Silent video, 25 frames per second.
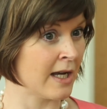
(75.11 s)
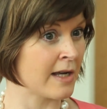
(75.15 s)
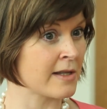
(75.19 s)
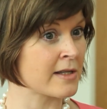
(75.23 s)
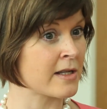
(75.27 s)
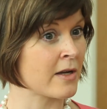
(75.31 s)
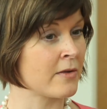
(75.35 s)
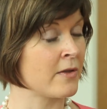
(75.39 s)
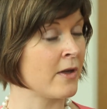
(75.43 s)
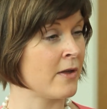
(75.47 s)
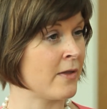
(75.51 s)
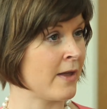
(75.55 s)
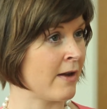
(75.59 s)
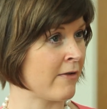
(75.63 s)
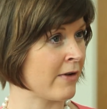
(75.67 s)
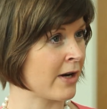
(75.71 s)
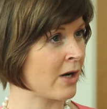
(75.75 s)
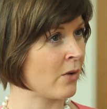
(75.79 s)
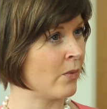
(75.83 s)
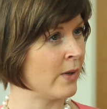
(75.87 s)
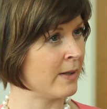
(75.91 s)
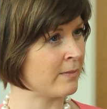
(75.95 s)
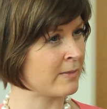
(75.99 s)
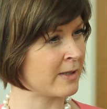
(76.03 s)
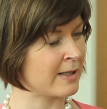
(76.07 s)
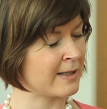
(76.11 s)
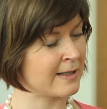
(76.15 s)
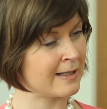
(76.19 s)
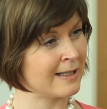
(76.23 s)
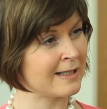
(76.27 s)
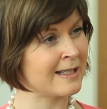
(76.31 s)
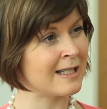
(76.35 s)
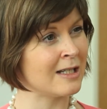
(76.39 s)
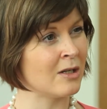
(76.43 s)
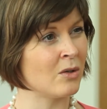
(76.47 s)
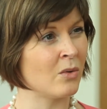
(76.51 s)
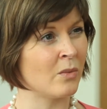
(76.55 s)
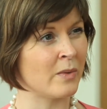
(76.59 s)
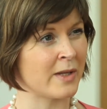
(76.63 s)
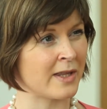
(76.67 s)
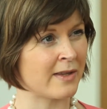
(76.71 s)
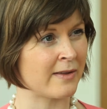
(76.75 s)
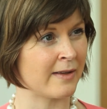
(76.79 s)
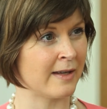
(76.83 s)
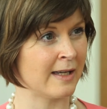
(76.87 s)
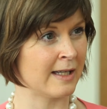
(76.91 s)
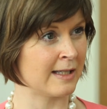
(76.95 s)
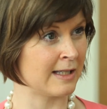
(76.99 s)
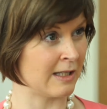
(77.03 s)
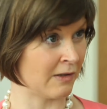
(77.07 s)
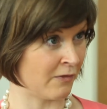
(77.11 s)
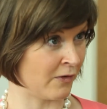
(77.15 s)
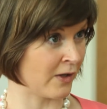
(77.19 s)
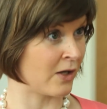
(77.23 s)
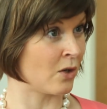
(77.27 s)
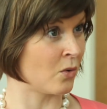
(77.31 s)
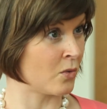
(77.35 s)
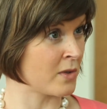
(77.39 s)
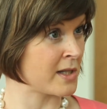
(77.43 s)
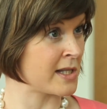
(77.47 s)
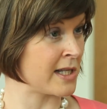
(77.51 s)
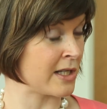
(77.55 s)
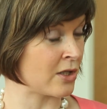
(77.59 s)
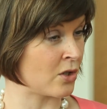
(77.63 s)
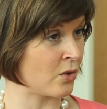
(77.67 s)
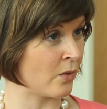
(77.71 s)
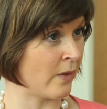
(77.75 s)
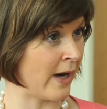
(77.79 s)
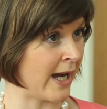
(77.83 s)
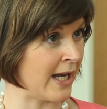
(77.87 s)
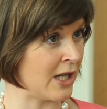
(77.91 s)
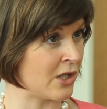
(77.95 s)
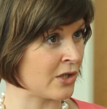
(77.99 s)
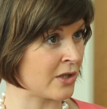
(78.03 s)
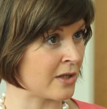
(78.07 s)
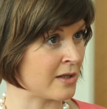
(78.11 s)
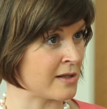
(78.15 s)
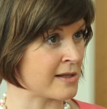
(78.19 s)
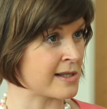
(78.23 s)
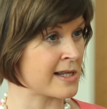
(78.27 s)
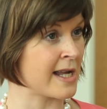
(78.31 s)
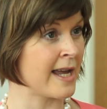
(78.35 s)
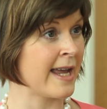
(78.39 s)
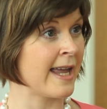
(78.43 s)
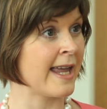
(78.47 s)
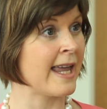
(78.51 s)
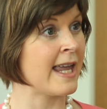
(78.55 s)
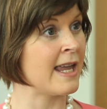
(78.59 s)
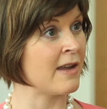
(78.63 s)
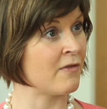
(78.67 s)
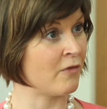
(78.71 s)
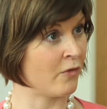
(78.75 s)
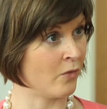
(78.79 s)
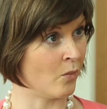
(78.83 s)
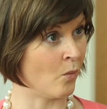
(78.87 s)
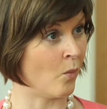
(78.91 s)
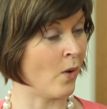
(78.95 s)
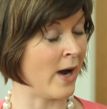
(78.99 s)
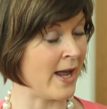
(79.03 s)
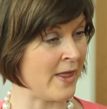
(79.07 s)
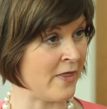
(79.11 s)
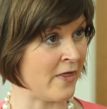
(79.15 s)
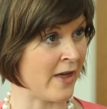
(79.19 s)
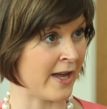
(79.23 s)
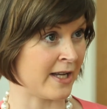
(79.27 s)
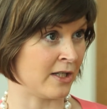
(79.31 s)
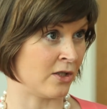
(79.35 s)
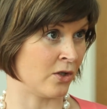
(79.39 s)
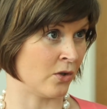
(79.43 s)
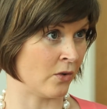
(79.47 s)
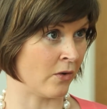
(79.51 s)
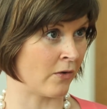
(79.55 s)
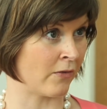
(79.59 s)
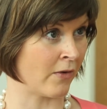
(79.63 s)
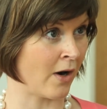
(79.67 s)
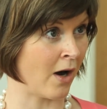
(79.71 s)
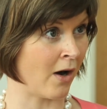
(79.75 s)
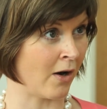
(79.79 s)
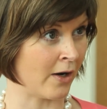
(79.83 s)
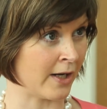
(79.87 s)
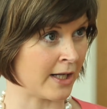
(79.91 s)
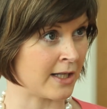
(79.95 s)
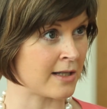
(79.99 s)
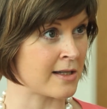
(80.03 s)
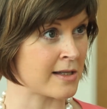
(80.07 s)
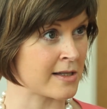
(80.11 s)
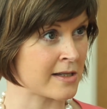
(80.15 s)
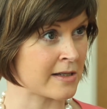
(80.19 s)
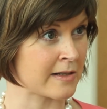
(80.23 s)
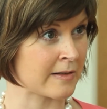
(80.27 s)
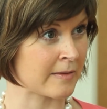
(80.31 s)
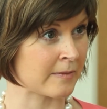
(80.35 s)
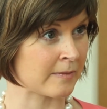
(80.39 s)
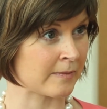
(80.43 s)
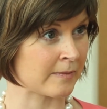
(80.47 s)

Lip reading: so that they're equipped to deal with difficult situations if and when they do arise.